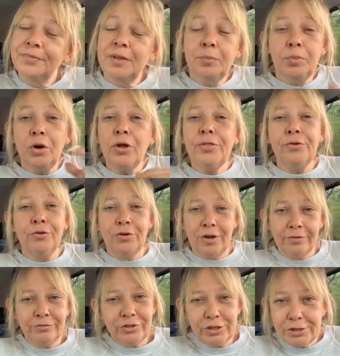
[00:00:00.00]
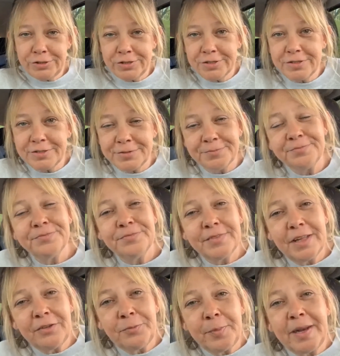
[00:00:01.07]
The brother of Jesus.
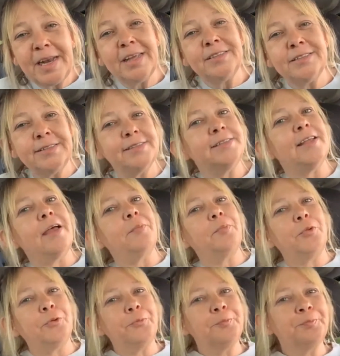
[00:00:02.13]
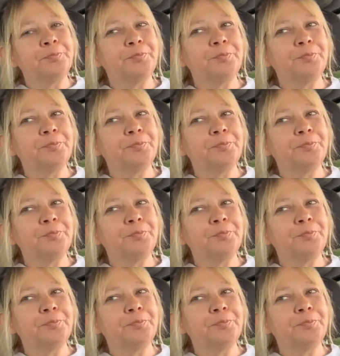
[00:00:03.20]
That's my next disciple.